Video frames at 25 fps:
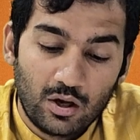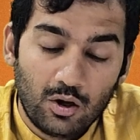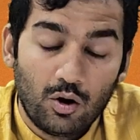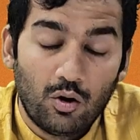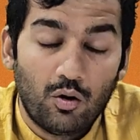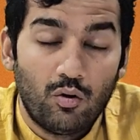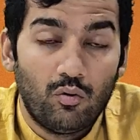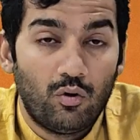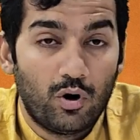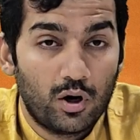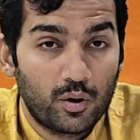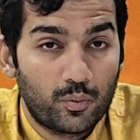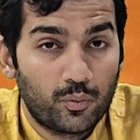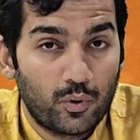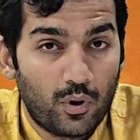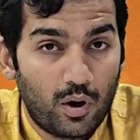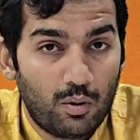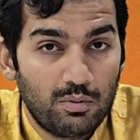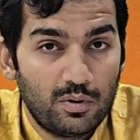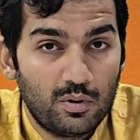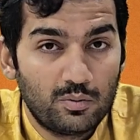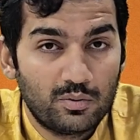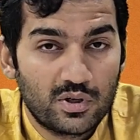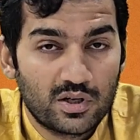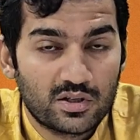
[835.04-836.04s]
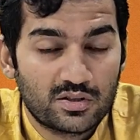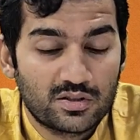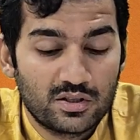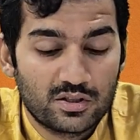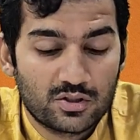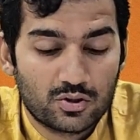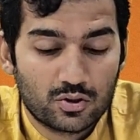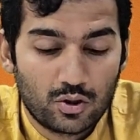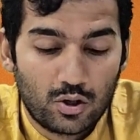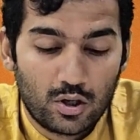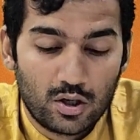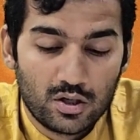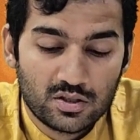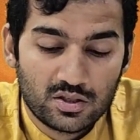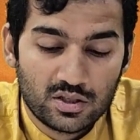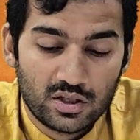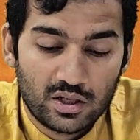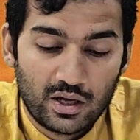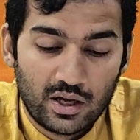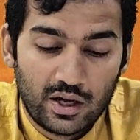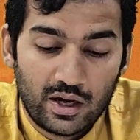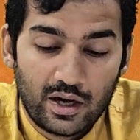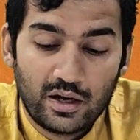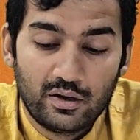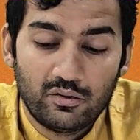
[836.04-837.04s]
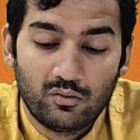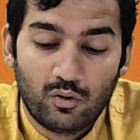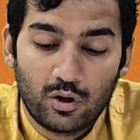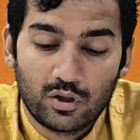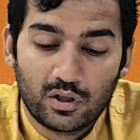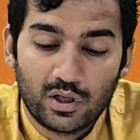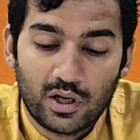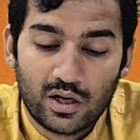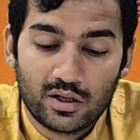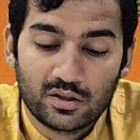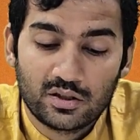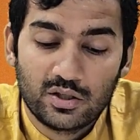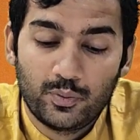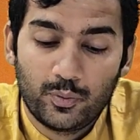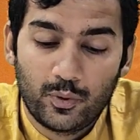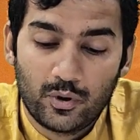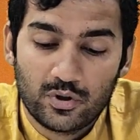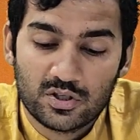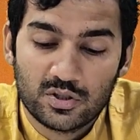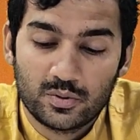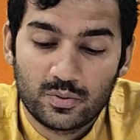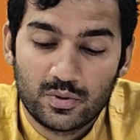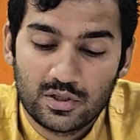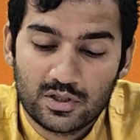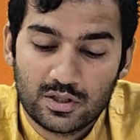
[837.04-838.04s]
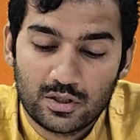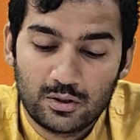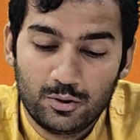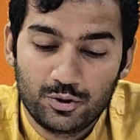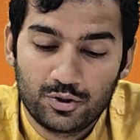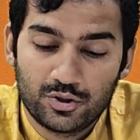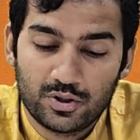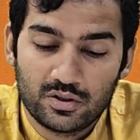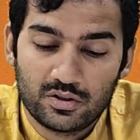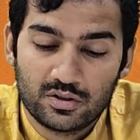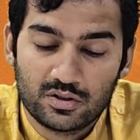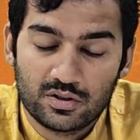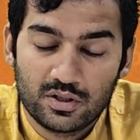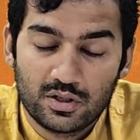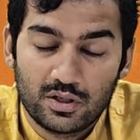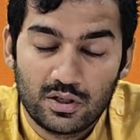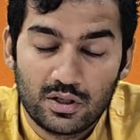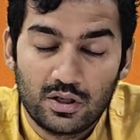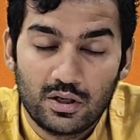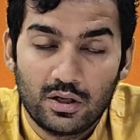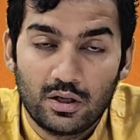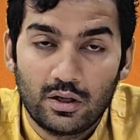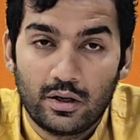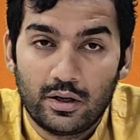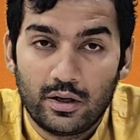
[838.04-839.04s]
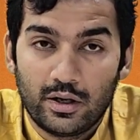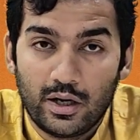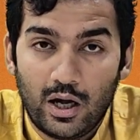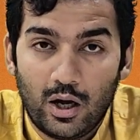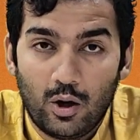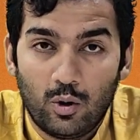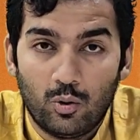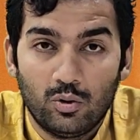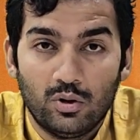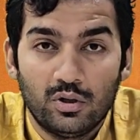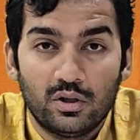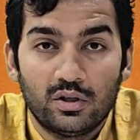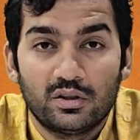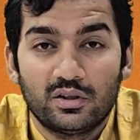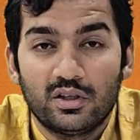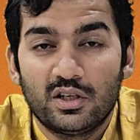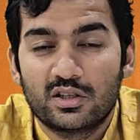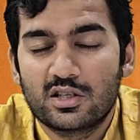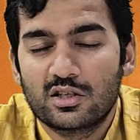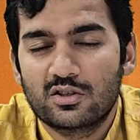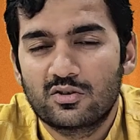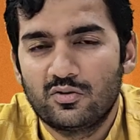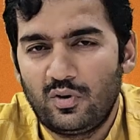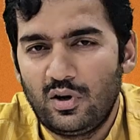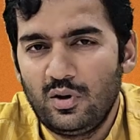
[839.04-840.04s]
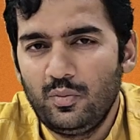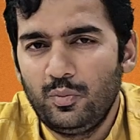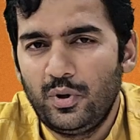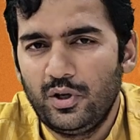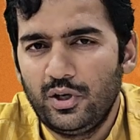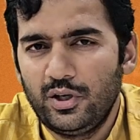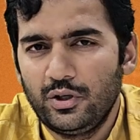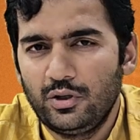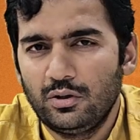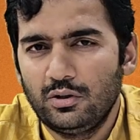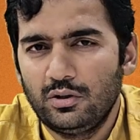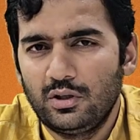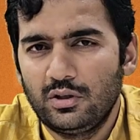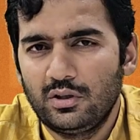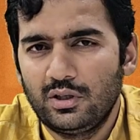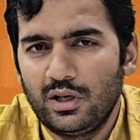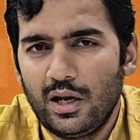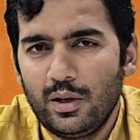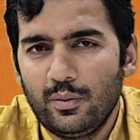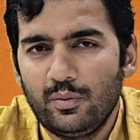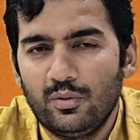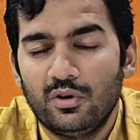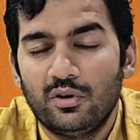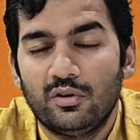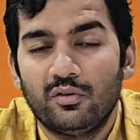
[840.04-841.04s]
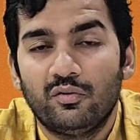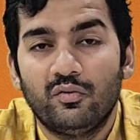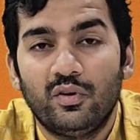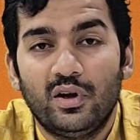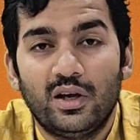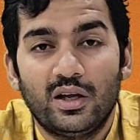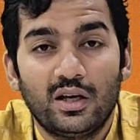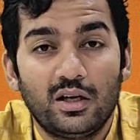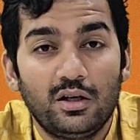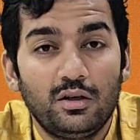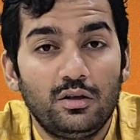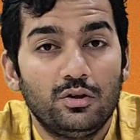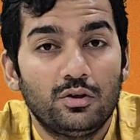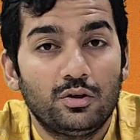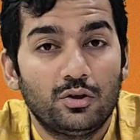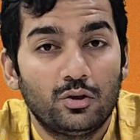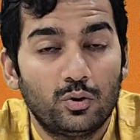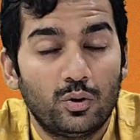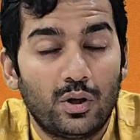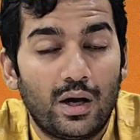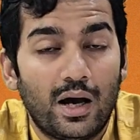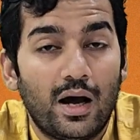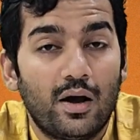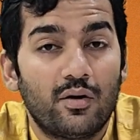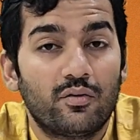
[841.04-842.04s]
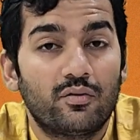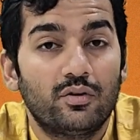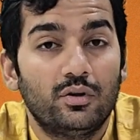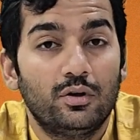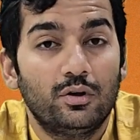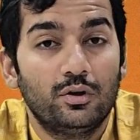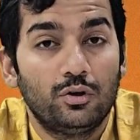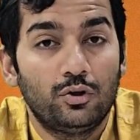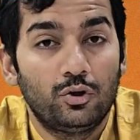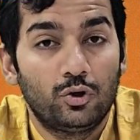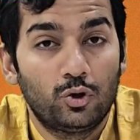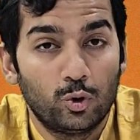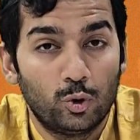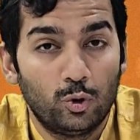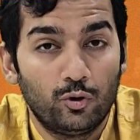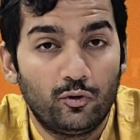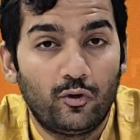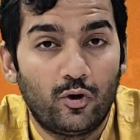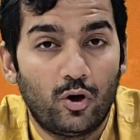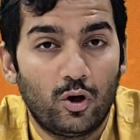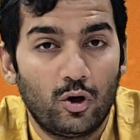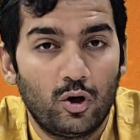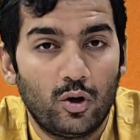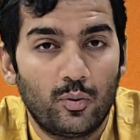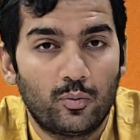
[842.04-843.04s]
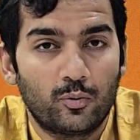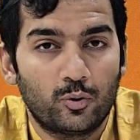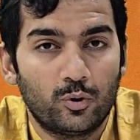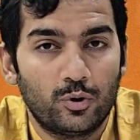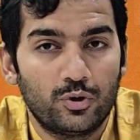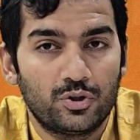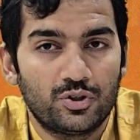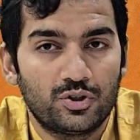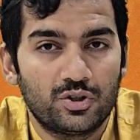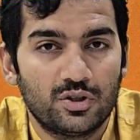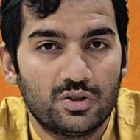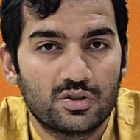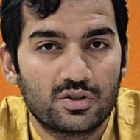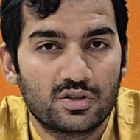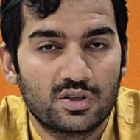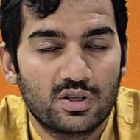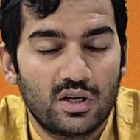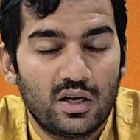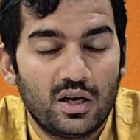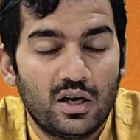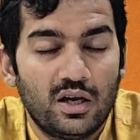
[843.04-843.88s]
What problem does this cause, and what are the possible solutions? Now, this is one particular type wherein you have two follow-up questions.